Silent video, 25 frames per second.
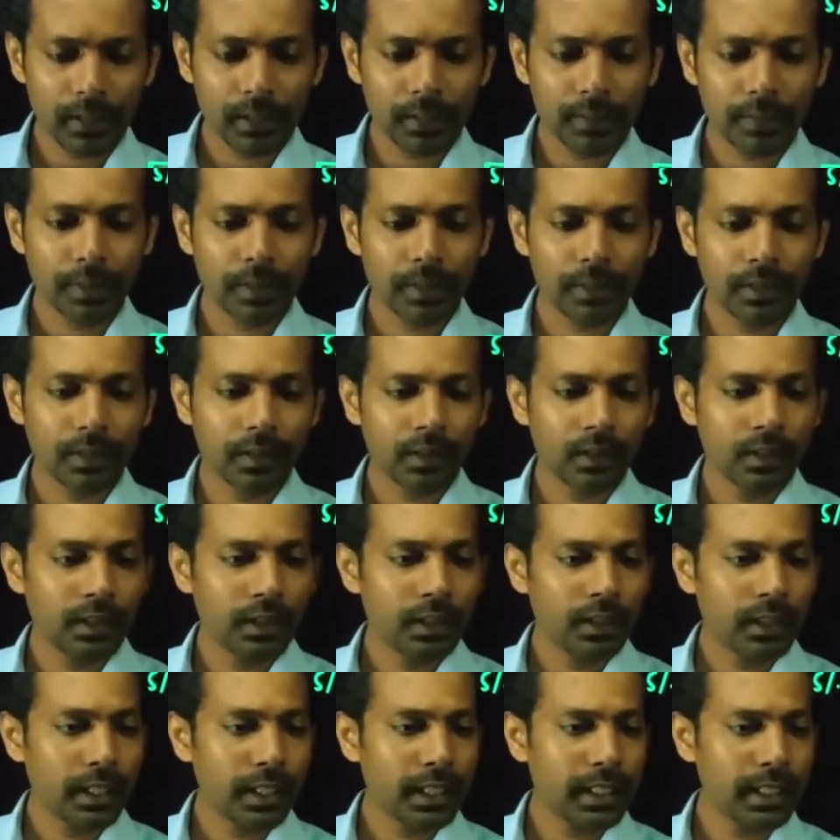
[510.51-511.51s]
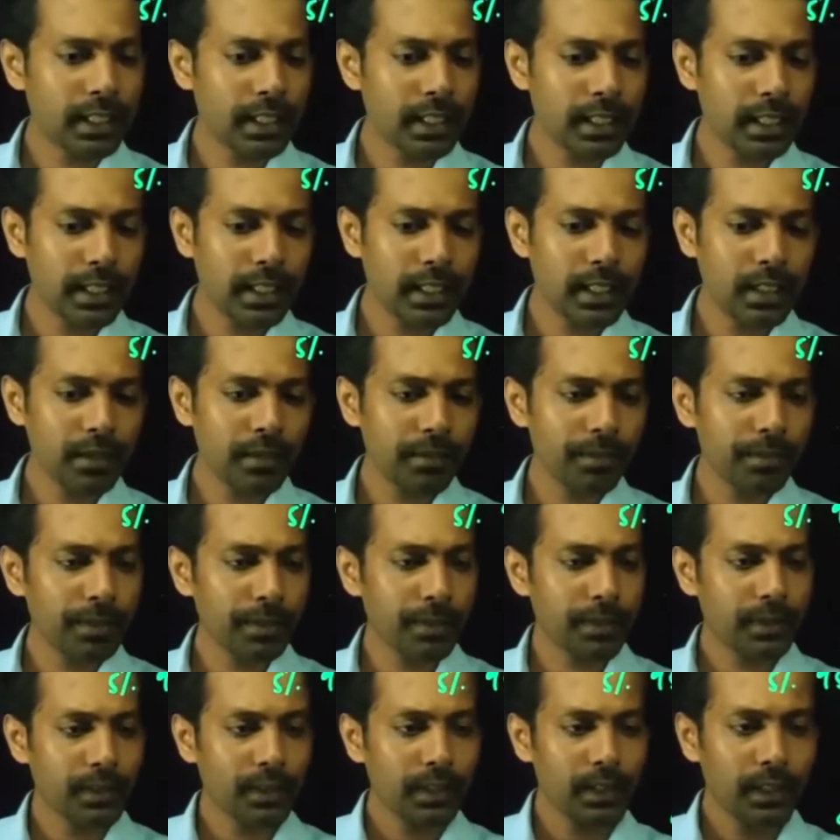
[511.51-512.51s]
That means
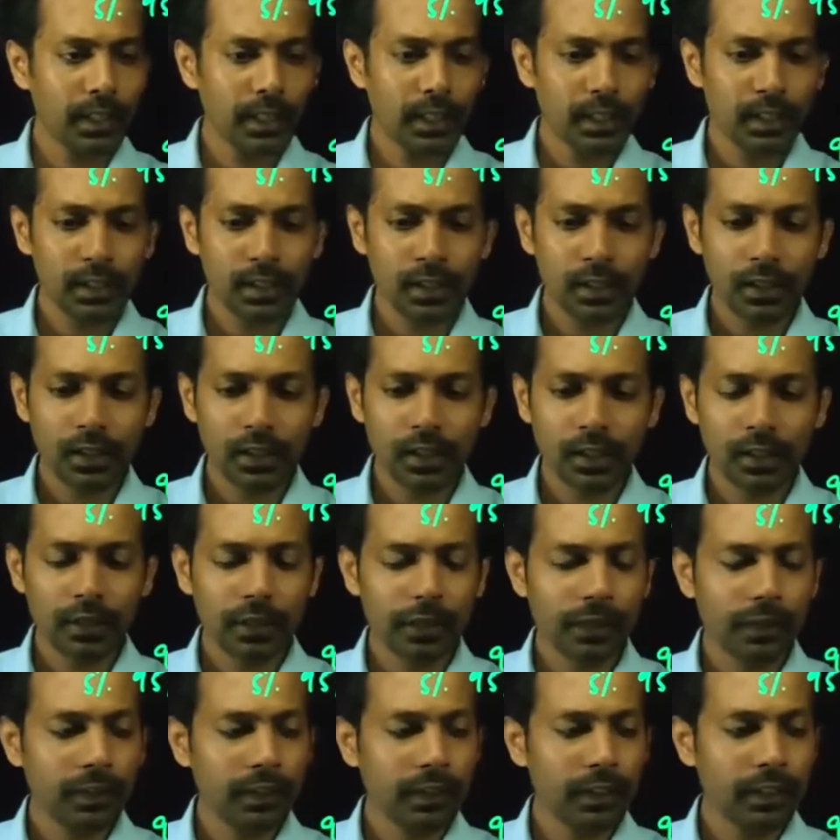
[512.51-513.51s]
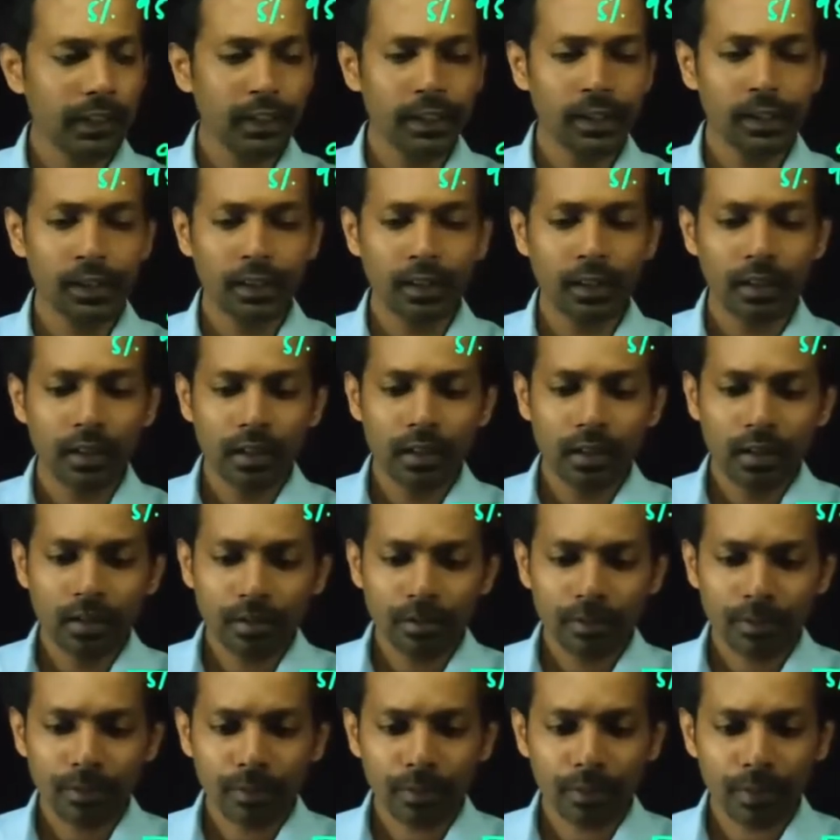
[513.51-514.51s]
99% confidence here,
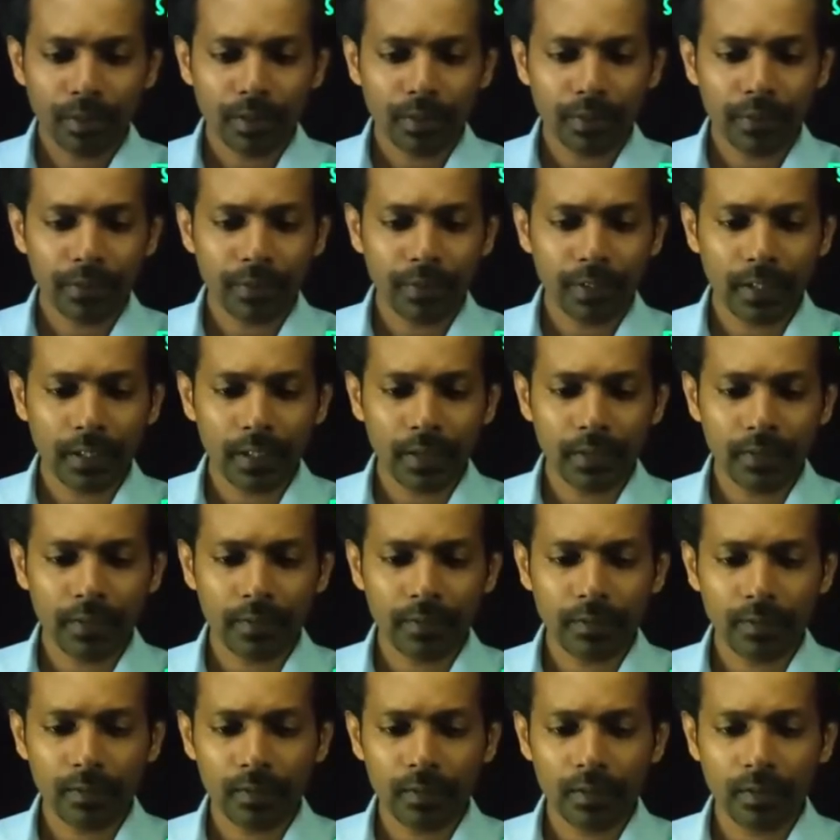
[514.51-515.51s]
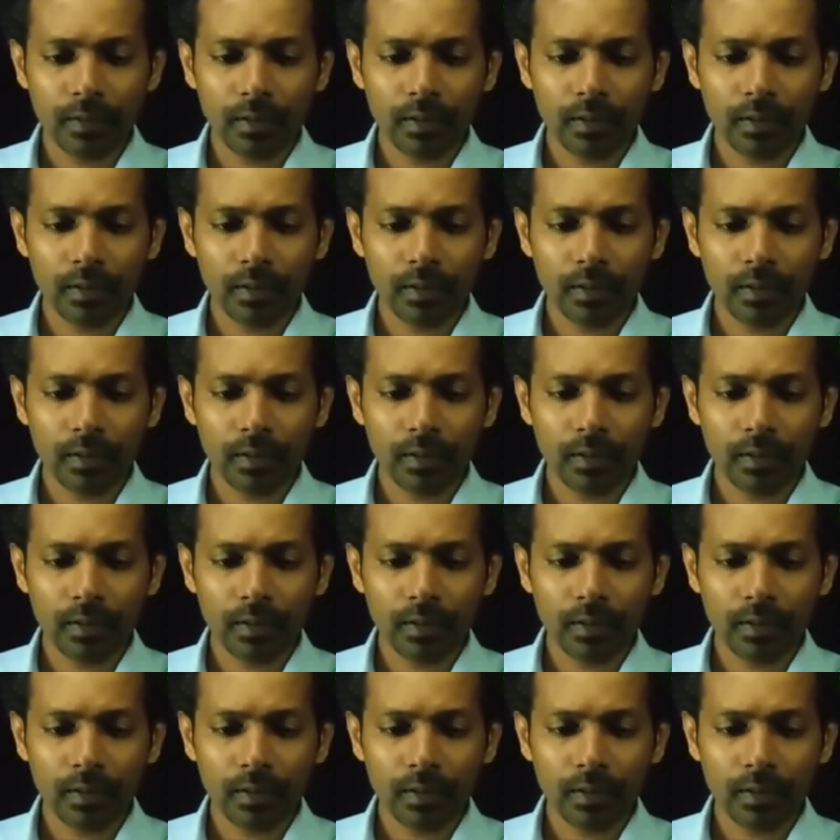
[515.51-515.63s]
0.5